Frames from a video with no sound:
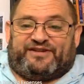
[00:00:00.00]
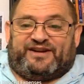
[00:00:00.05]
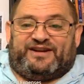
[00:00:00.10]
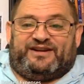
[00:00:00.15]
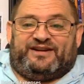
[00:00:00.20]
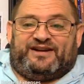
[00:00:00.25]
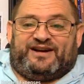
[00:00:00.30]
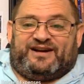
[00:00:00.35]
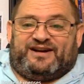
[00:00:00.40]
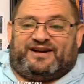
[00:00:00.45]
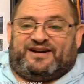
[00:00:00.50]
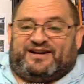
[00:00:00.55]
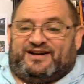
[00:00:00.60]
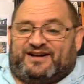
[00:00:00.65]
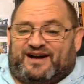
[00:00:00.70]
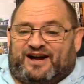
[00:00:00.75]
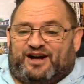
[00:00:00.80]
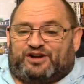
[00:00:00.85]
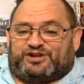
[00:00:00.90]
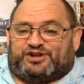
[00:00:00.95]
and
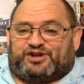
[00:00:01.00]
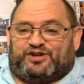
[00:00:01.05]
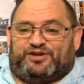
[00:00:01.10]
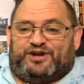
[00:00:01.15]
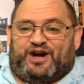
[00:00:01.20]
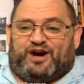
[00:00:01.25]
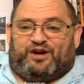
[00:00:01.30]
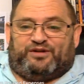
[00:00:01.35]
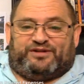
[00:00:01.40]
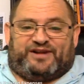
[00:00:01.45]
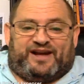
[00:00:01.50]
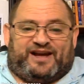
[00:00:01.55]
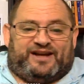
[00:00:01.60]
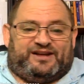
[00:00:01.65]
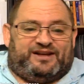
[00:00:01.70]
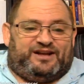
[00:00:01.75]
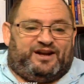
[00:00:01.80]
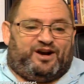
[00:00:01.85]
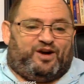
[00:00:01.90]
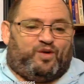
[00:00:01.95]
I also know
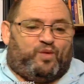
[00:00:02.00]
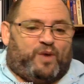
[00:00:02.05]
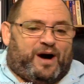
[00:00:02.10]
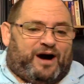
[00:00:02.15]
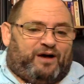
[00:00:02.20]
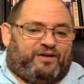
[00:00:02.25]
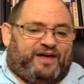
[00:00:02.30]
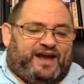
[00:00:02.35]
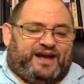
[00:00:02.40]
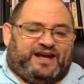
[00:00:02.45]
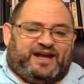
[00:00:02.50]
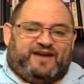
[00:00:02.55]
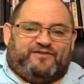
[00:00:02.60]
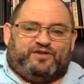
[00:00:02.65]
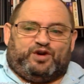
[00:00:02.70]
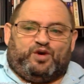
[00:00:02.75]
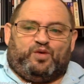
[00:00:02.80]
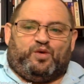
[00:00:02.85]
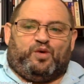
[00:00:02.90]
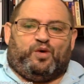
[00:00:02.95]
that while they give
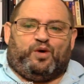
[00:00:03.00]
you